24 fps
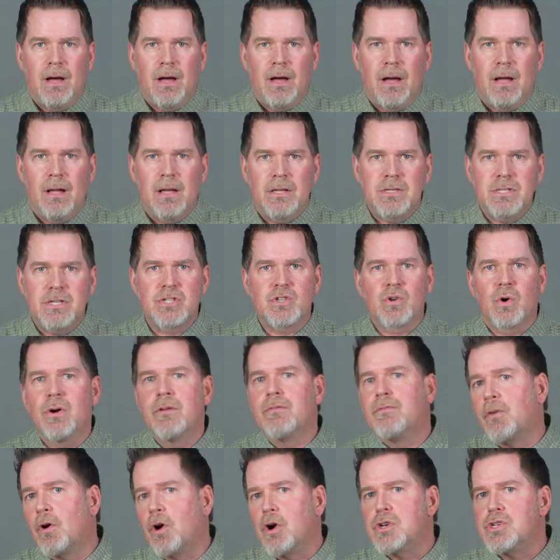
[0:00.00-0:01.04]
uh,
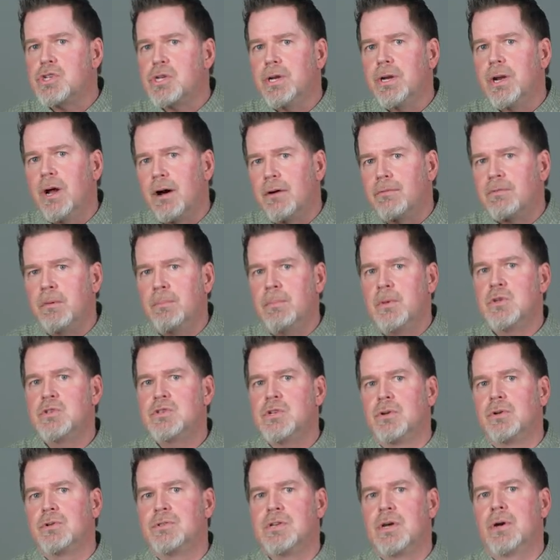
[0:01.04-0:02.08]
distorted version of the
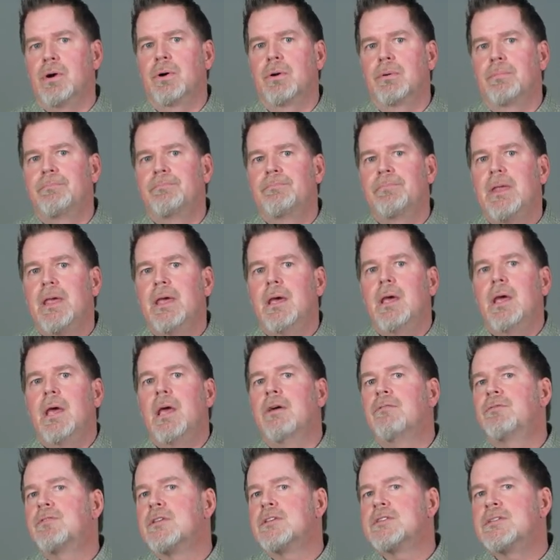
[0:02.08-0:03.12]
musical tone.
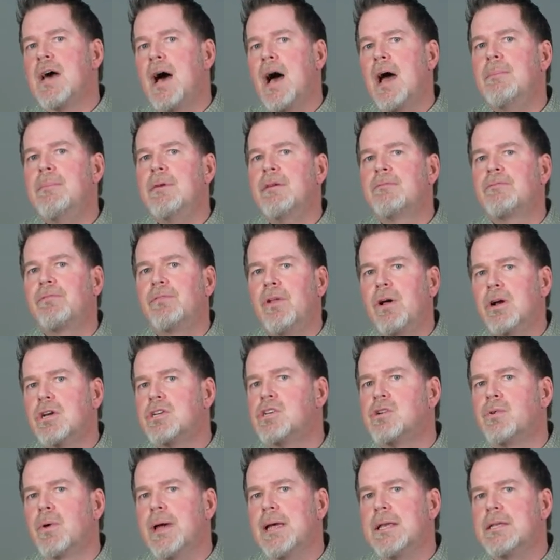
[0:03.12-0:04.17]
If the timing
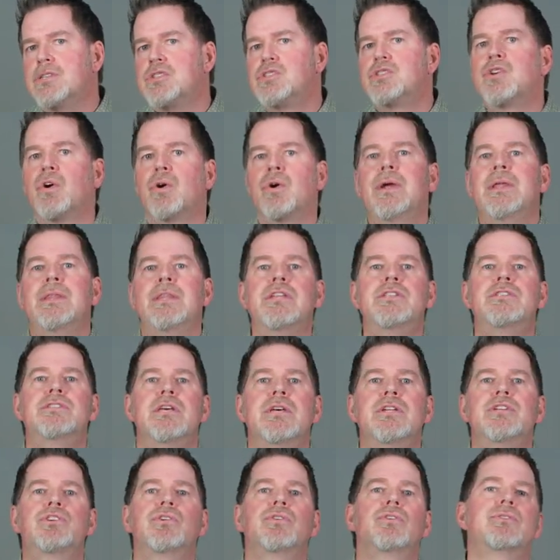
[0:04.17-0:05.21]
fluctuates during the
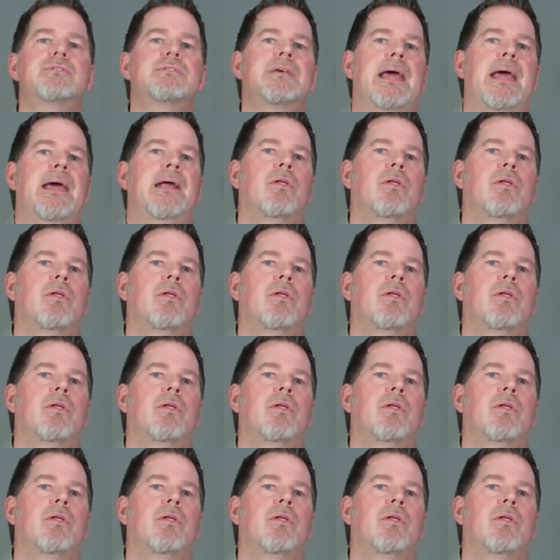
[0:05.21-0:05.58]
digital to